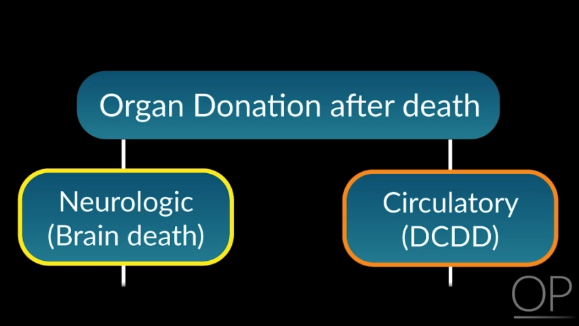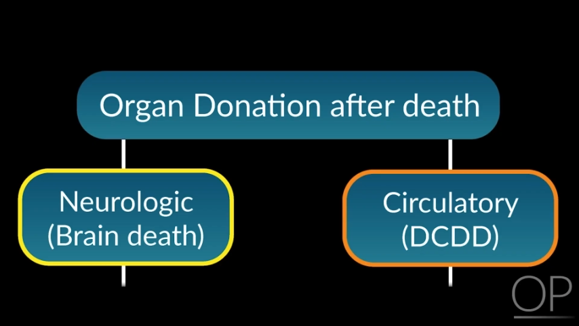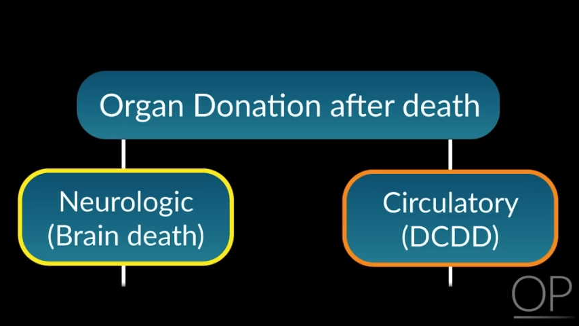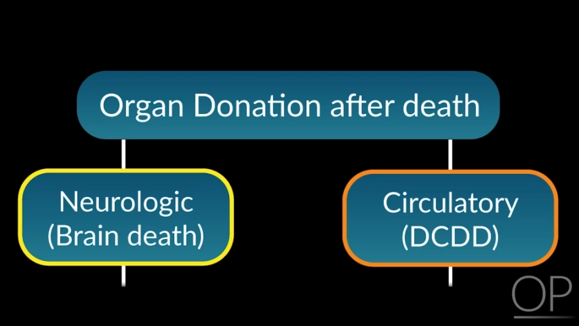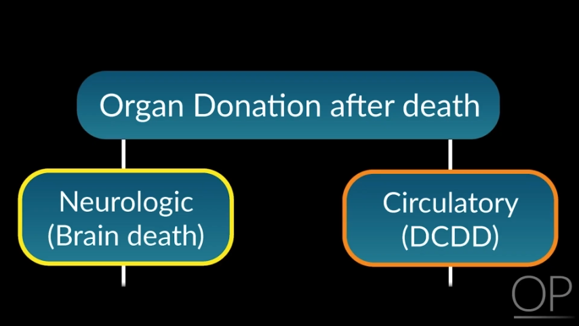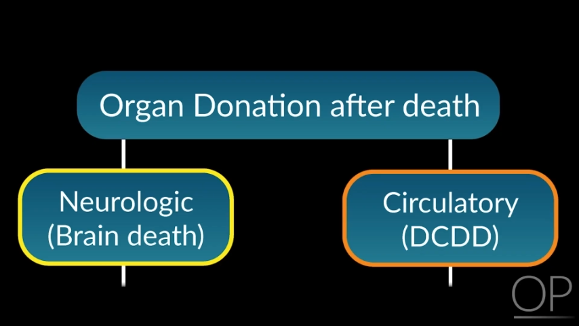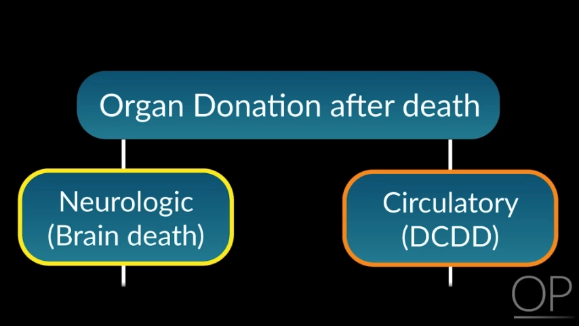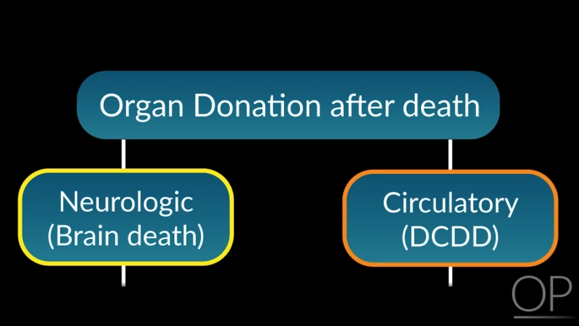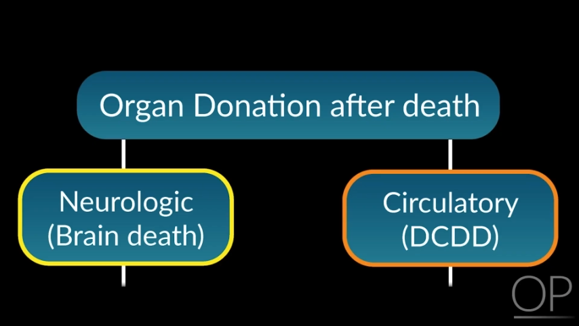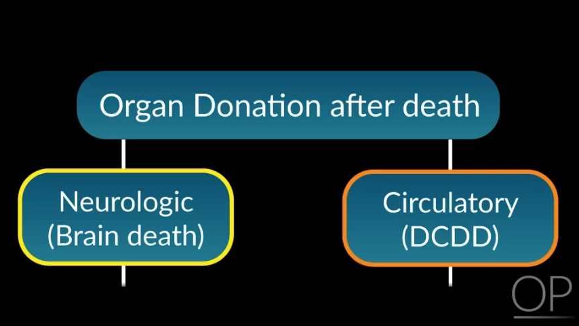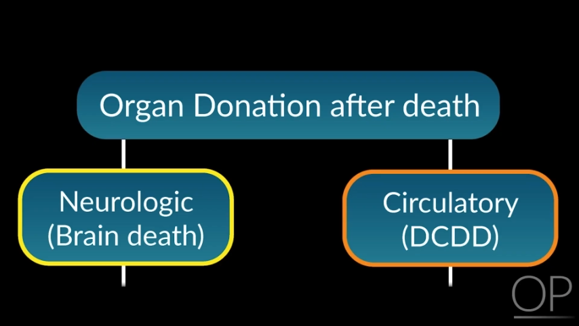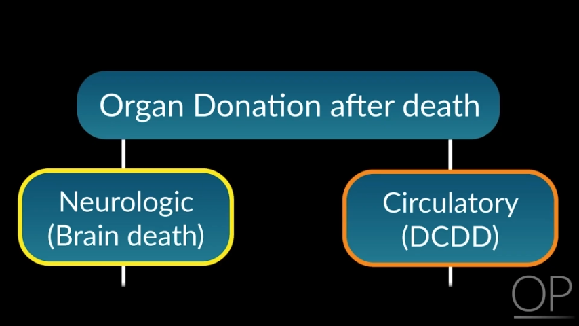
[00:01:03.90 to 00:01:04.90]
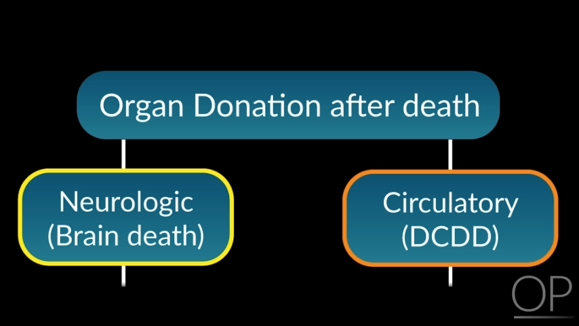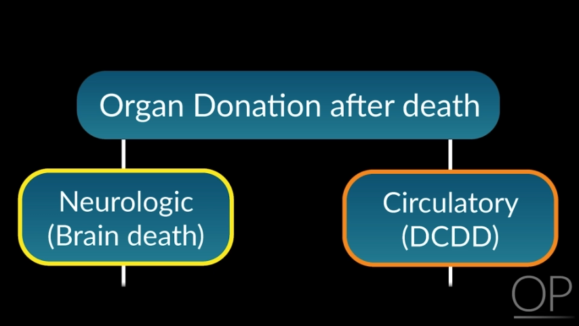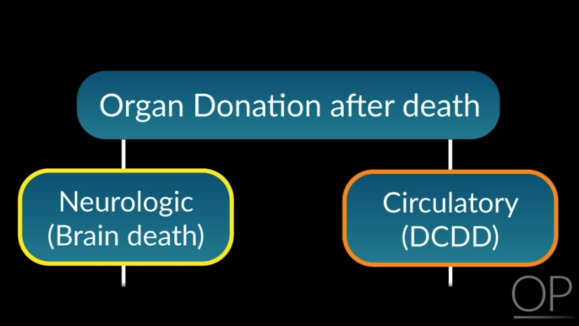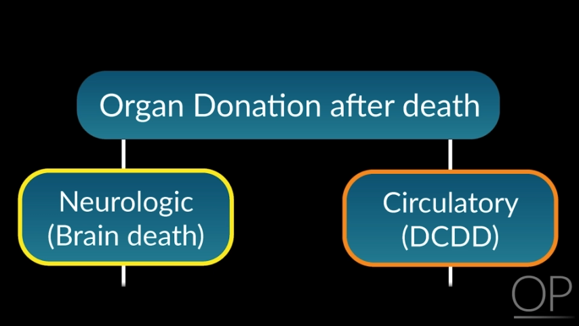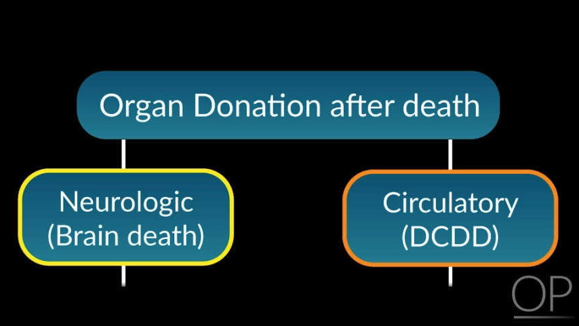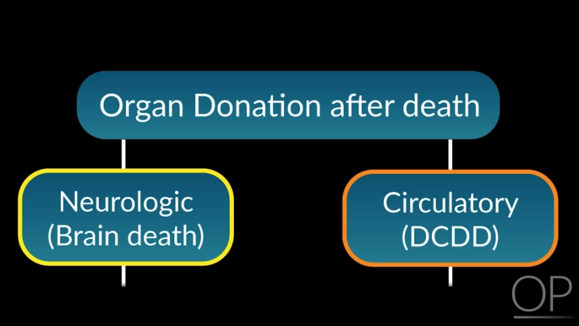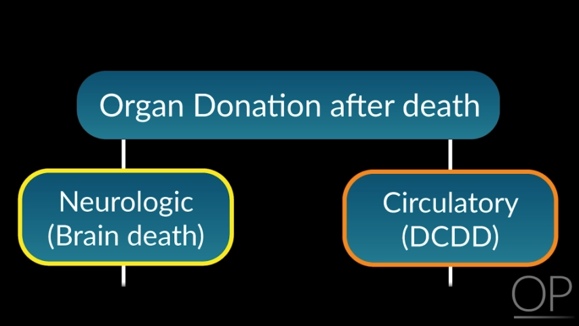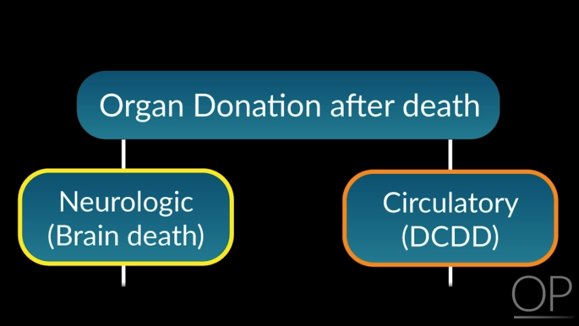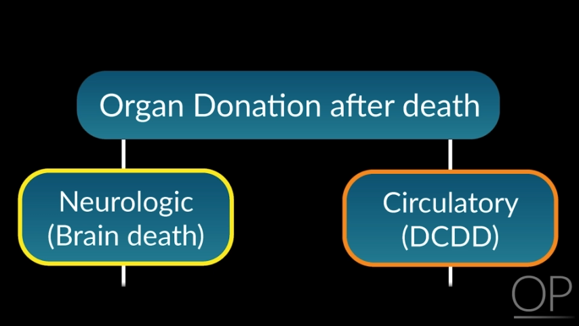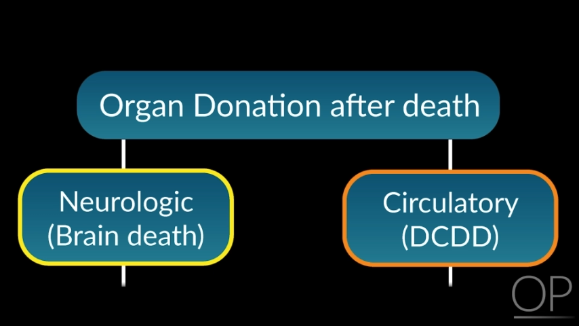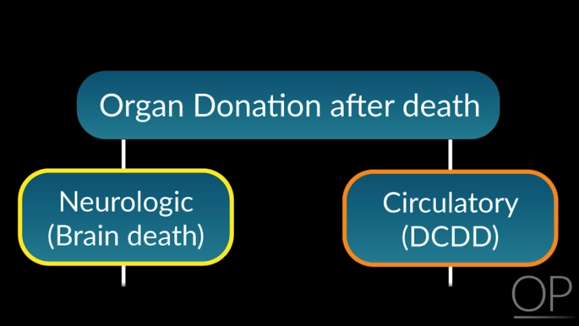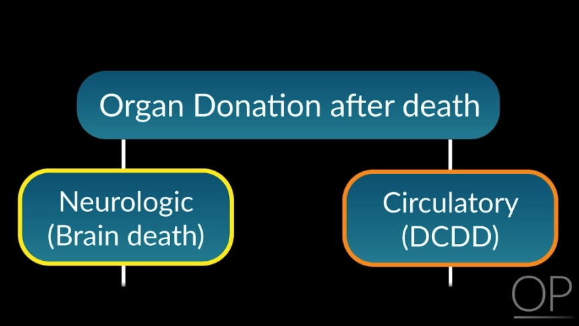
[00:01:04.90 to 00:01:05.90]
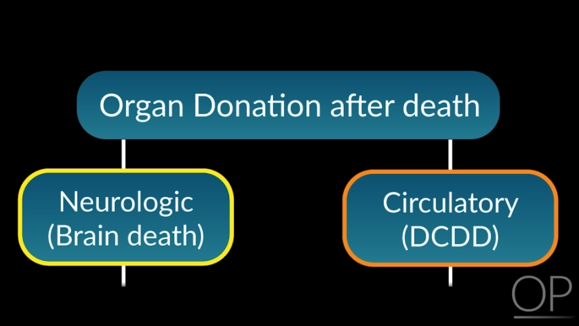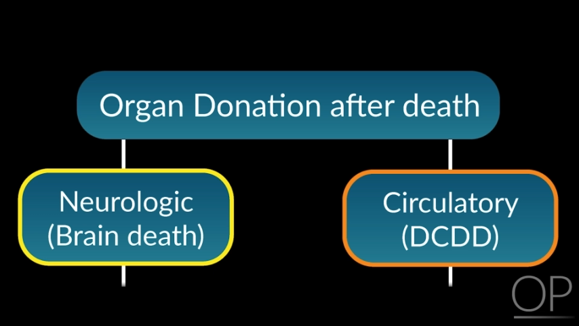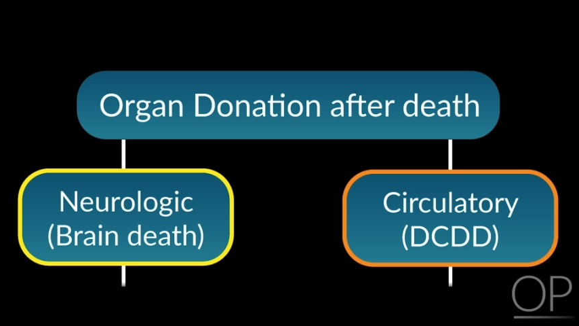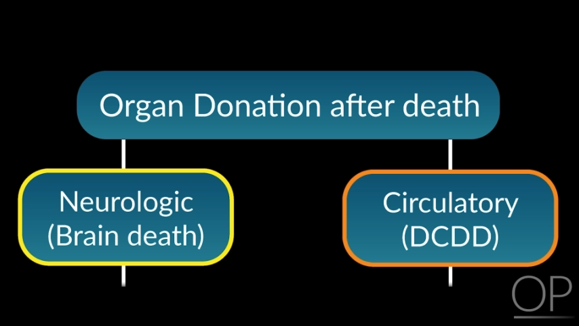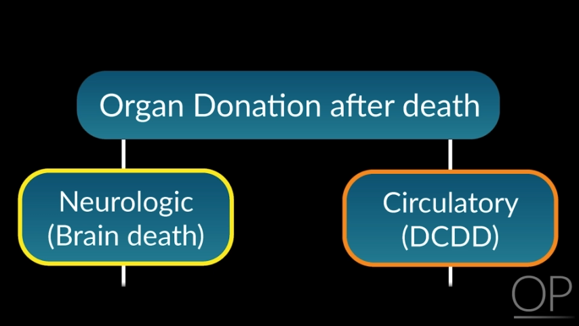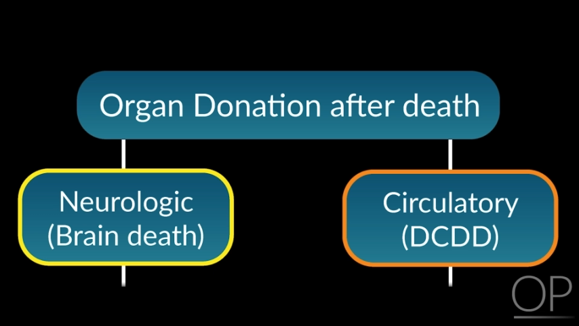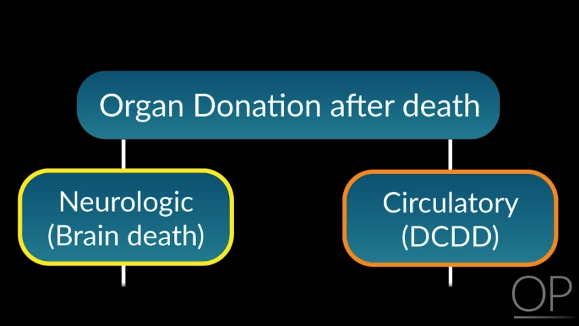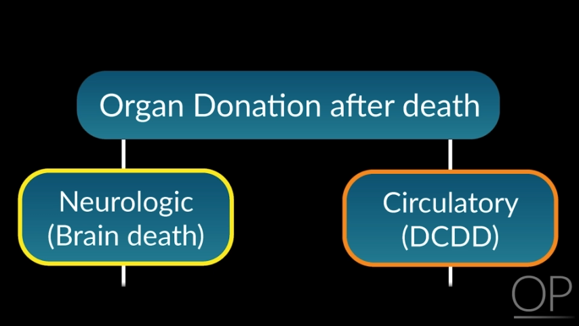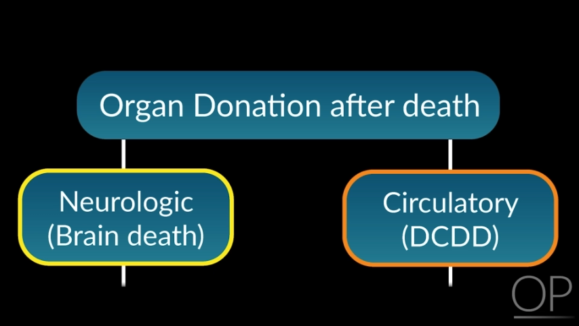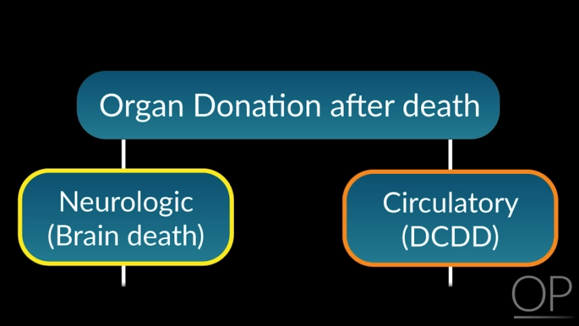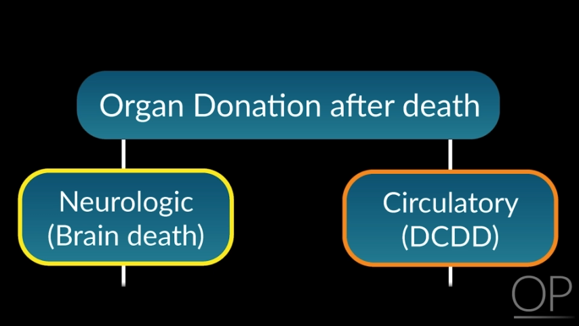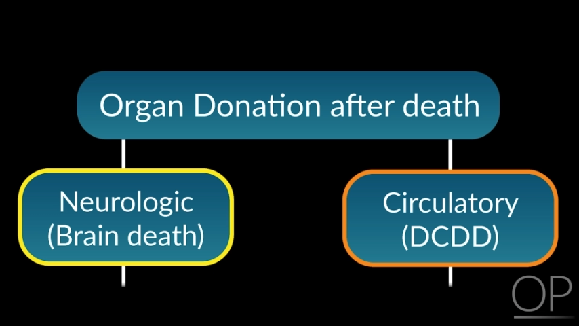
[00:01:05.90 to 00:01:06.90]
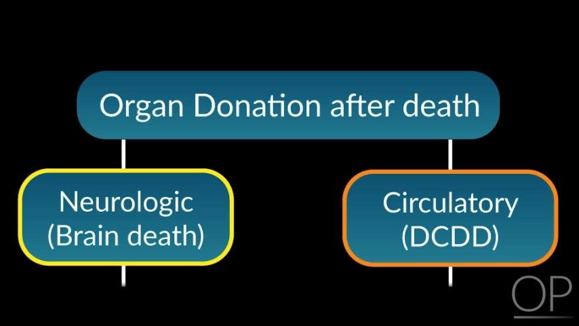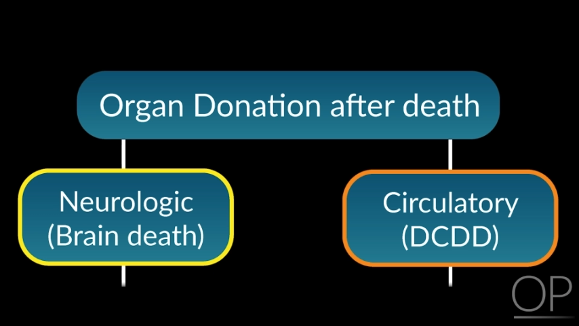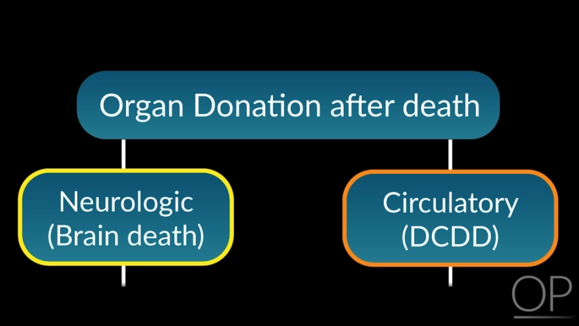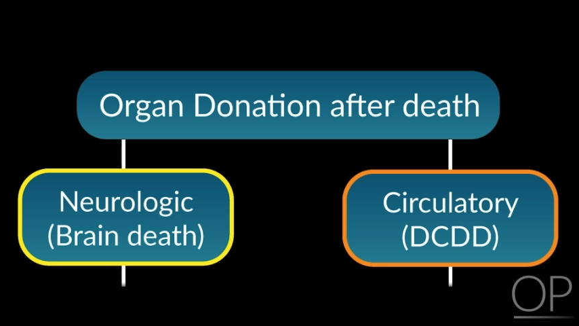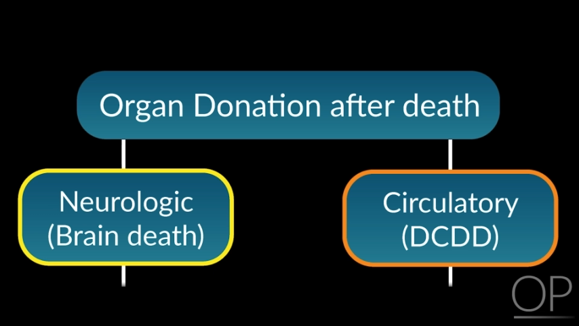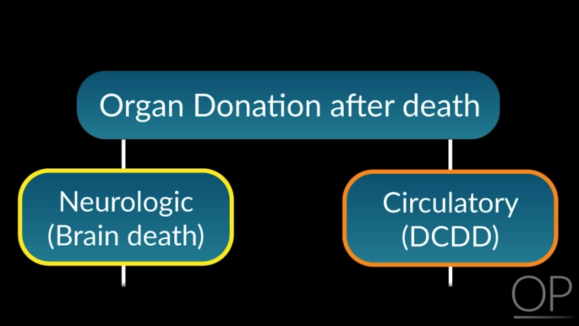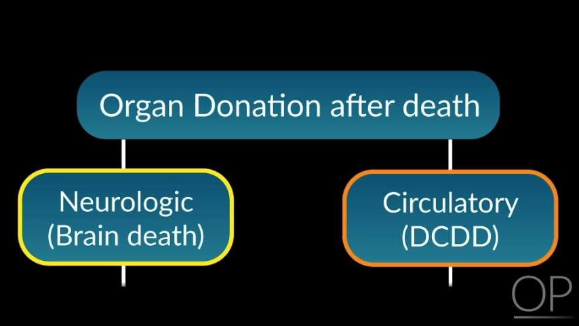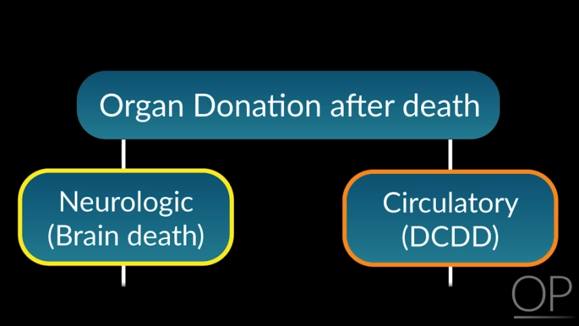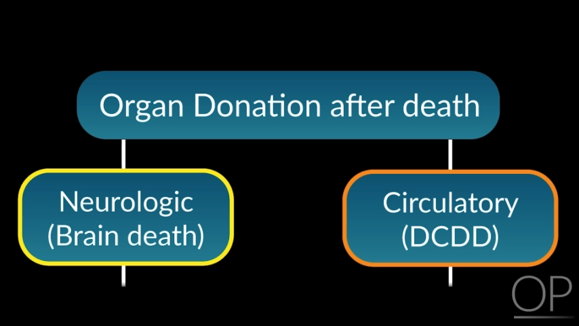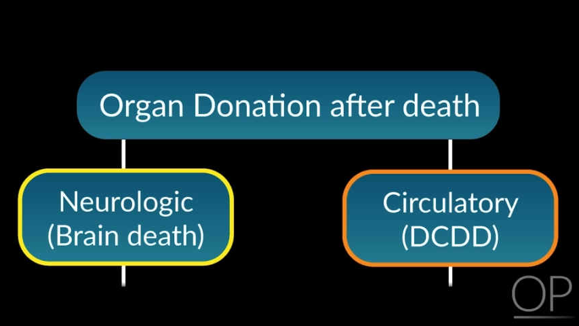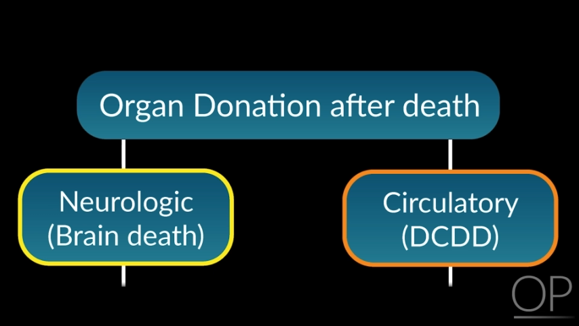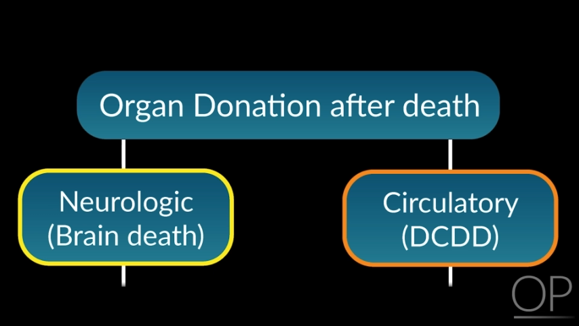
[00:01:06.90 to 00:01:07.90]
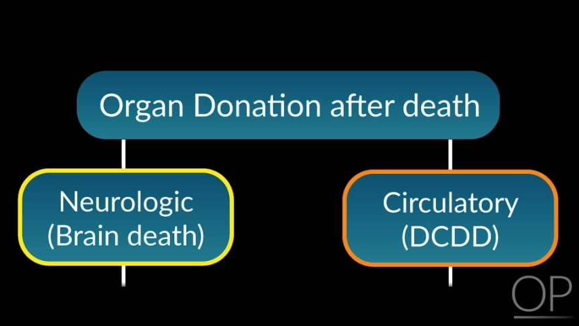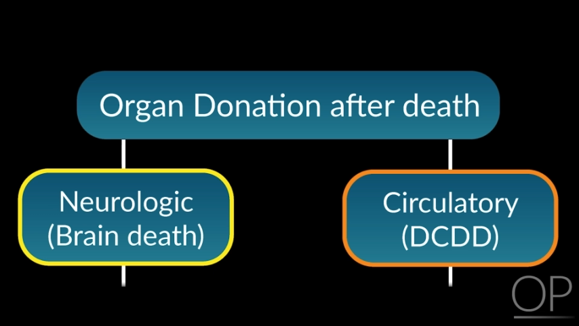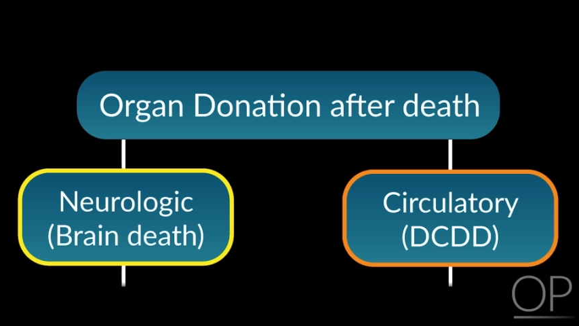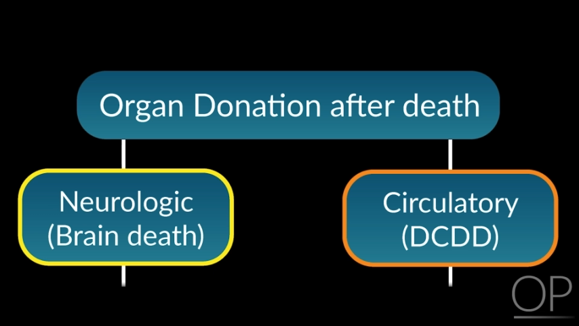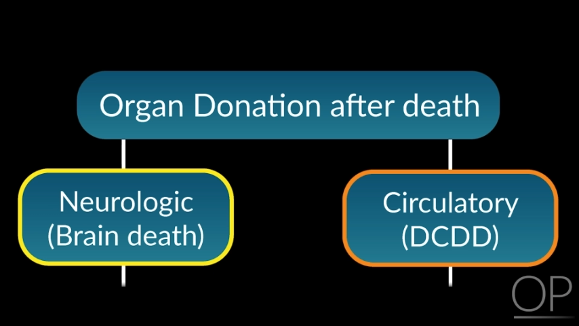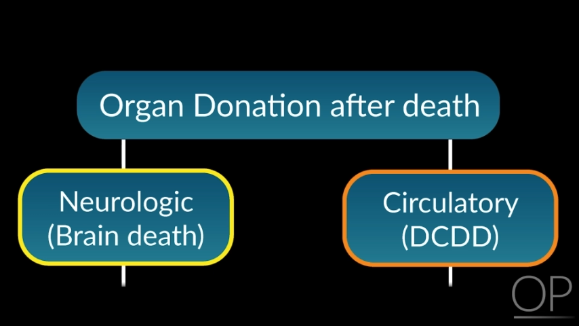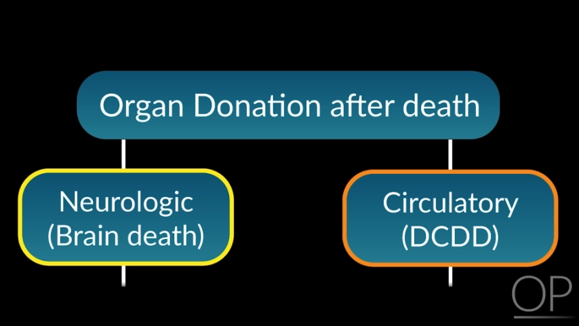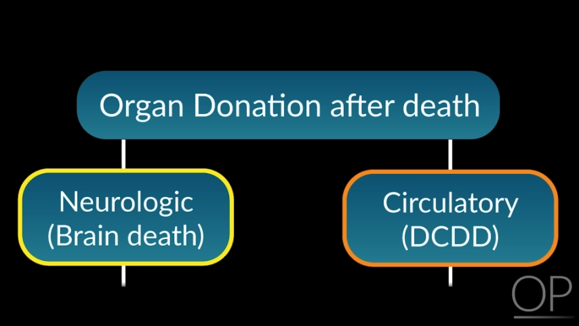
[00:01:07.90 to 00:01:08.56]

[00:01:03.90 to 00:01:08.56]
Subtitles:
No face is visible, so there are no lips to read.